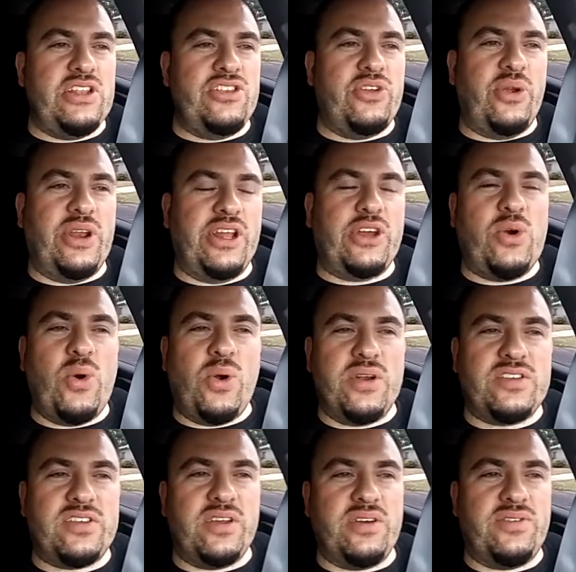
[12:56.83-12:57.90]
during the
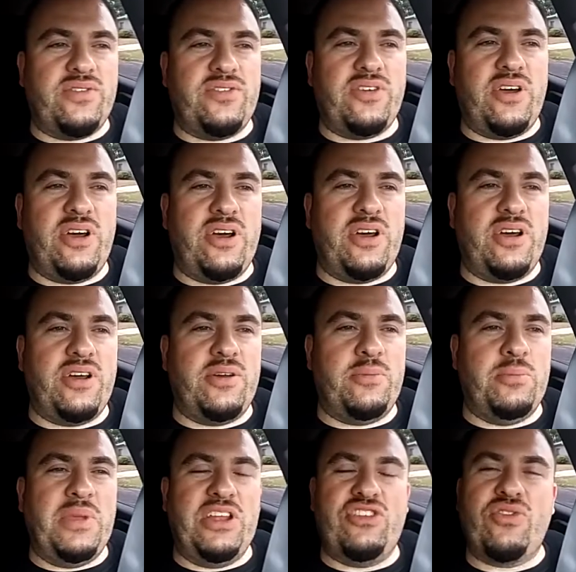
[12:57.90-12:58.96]
course of
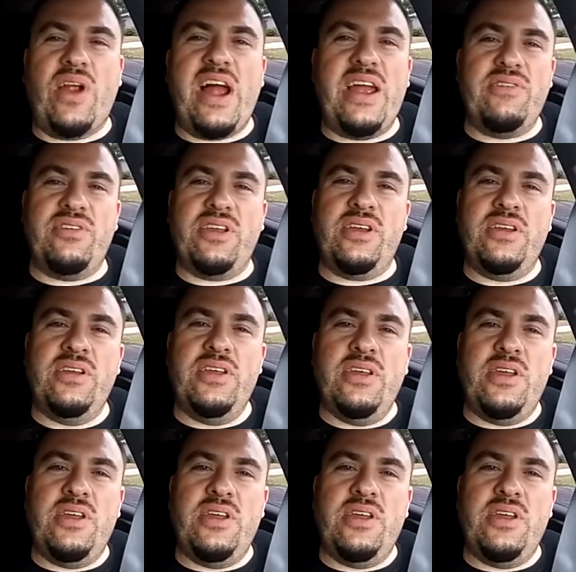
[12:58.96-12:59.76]
me driving